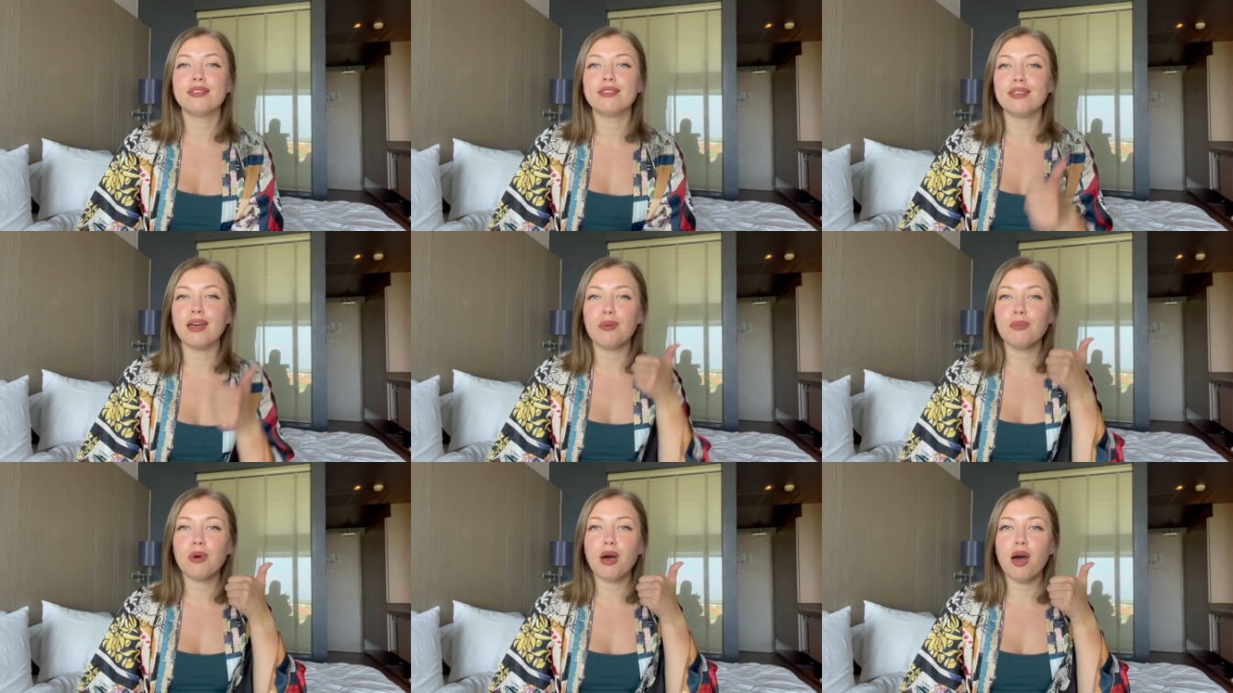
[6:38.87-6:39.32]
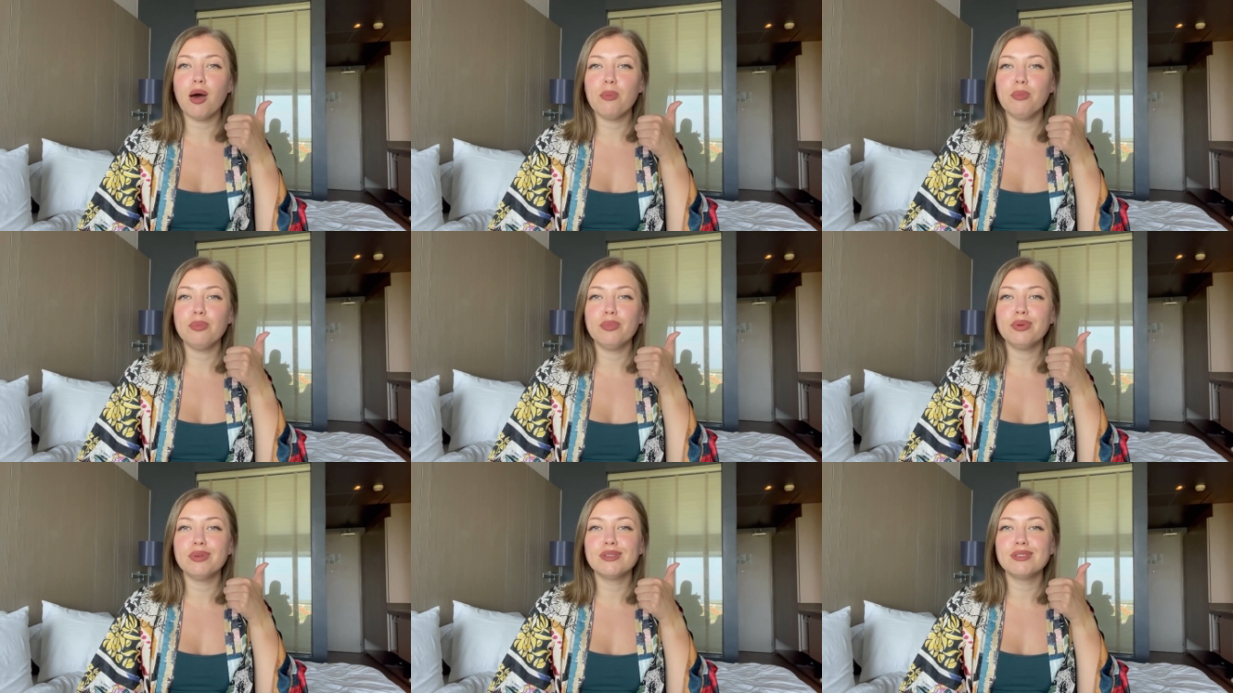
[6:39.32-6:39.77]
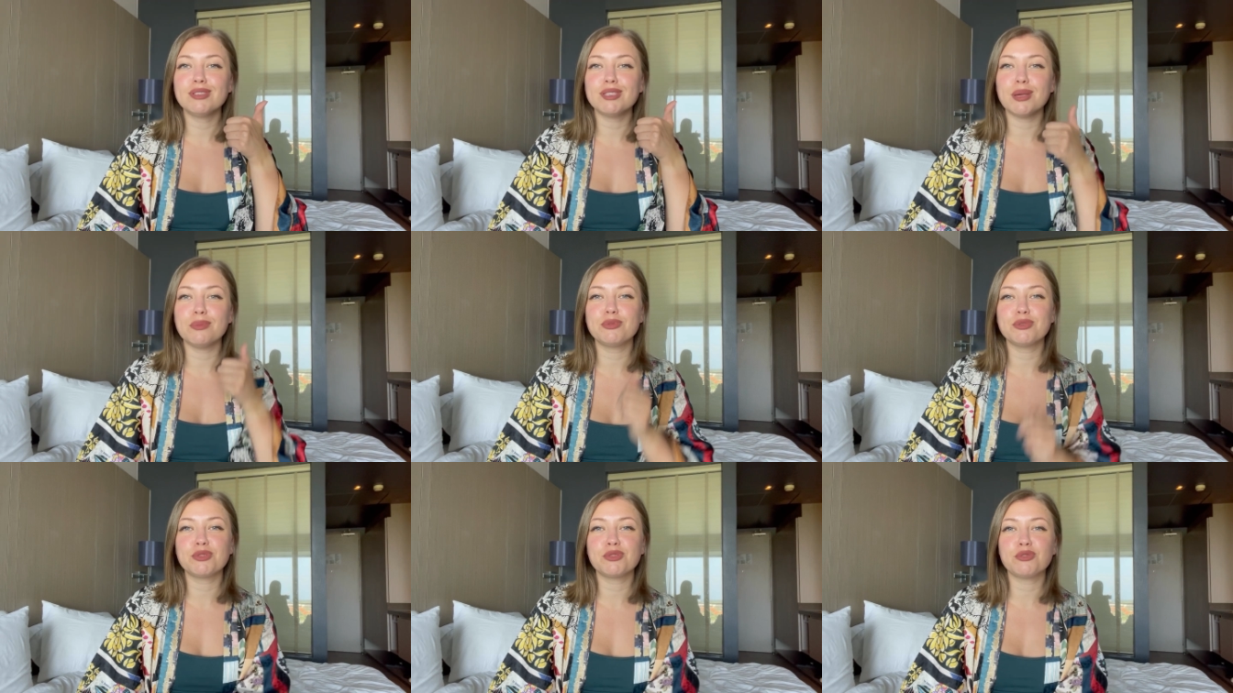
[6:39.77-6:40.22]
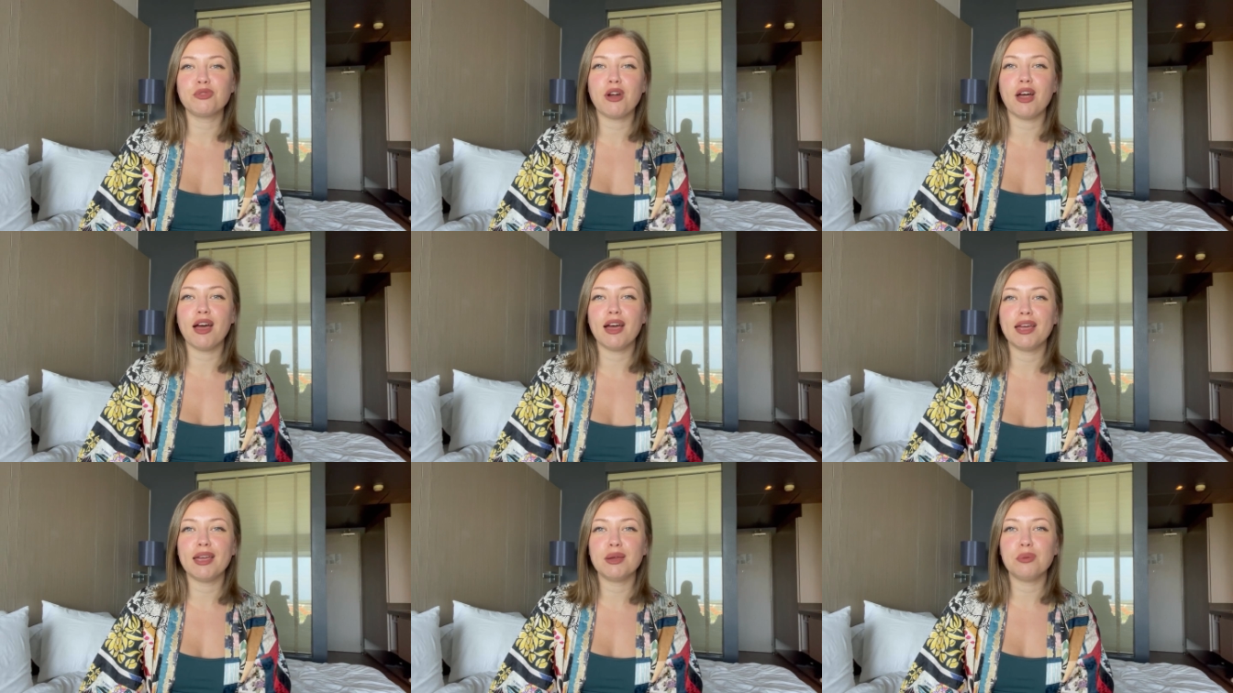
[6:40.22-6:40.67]
Thumb up,
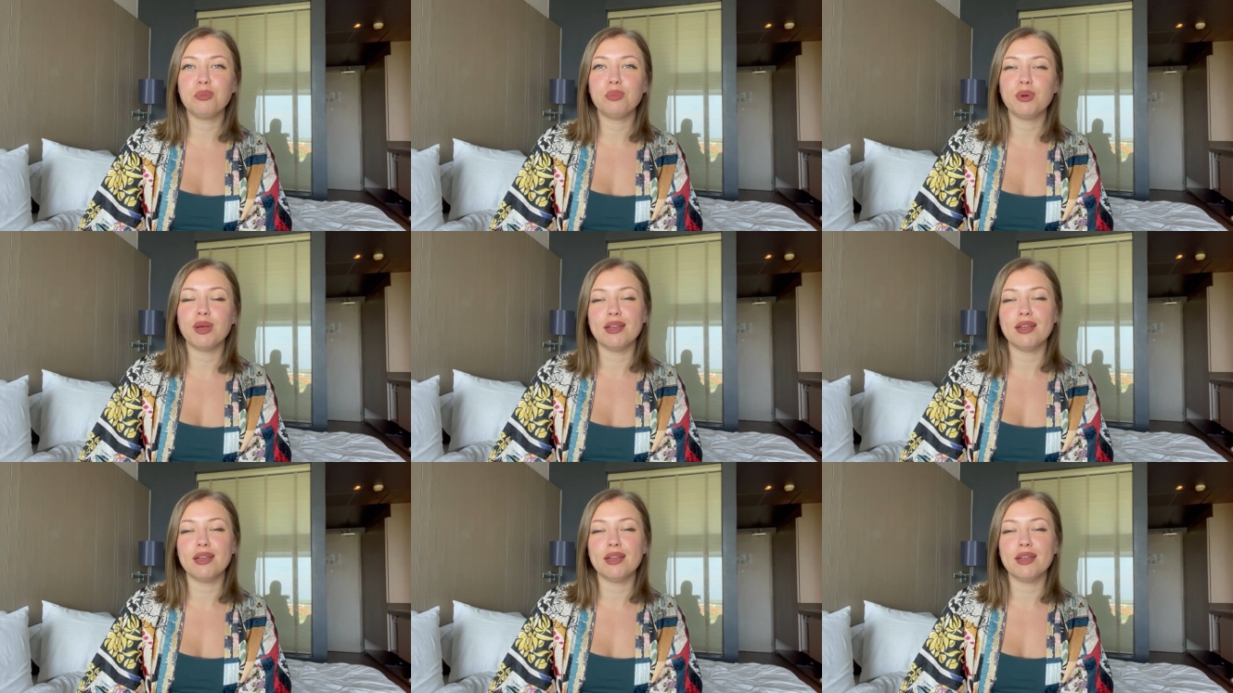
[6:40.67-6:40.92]
subscribe,